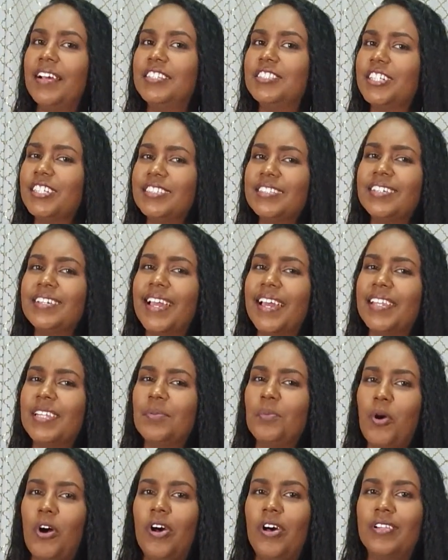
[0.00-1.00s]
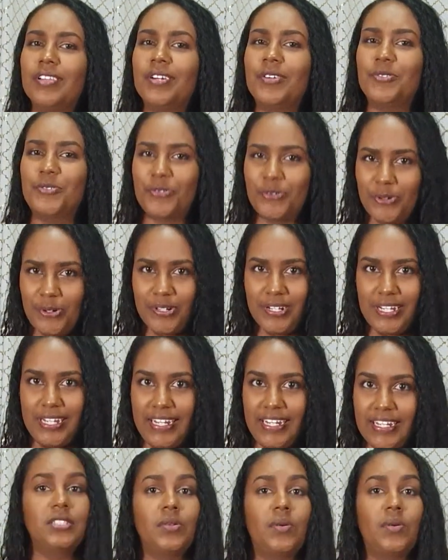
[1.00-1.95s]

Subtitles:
just to get the ball rolling.